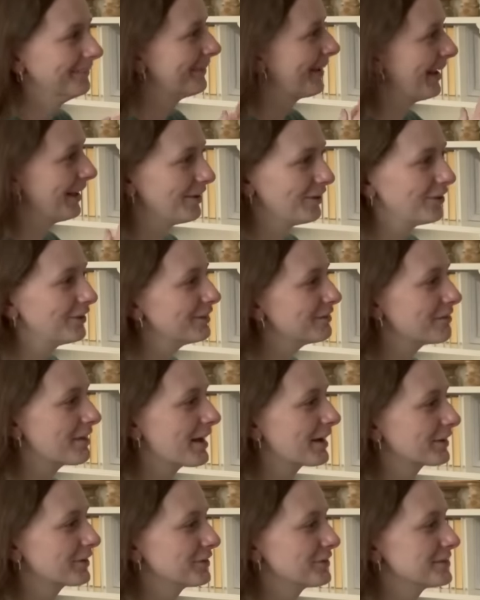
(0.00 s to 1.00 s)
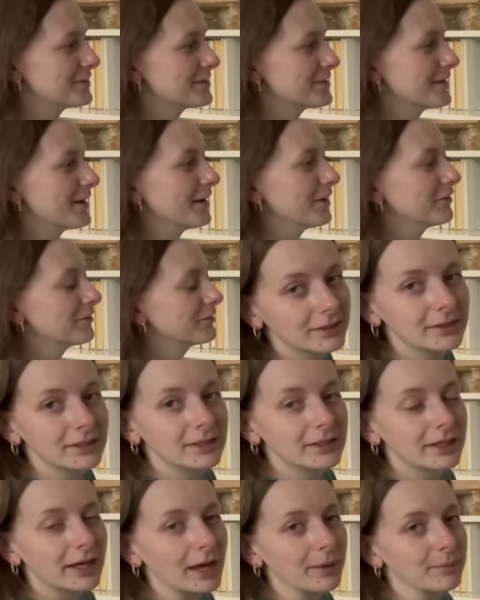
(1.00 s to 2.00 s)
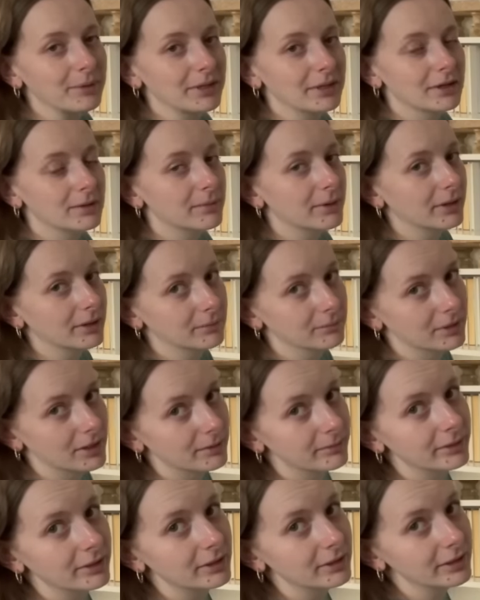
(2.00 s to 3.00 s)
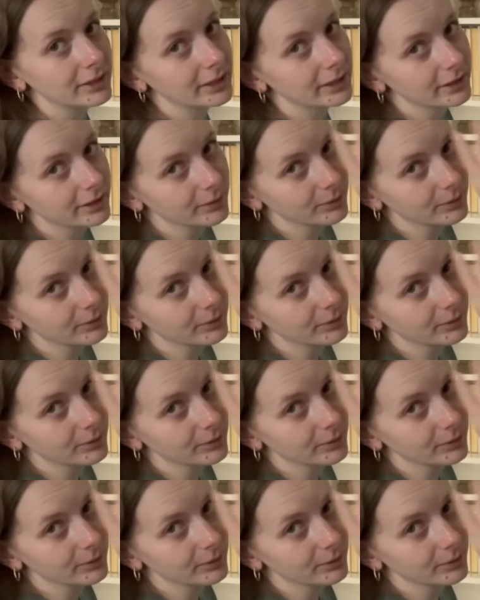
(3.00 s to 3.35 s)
and all of that good stuff. I mean, come on, I'm coming on here